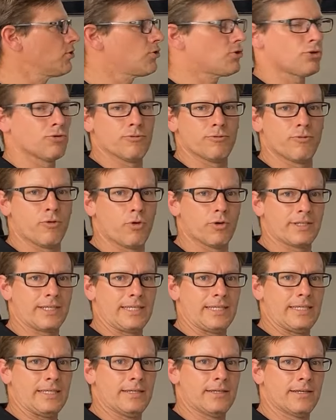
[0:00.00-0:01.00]

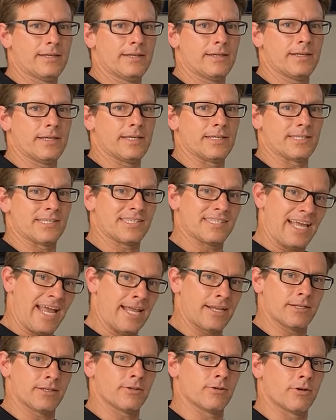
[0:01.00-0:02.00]
240 is
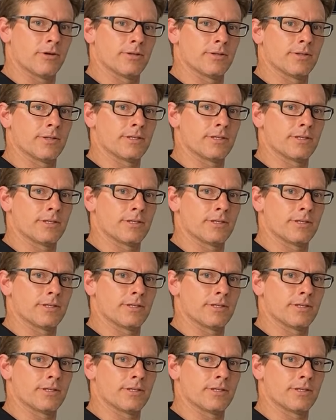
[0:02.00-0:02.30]
standard on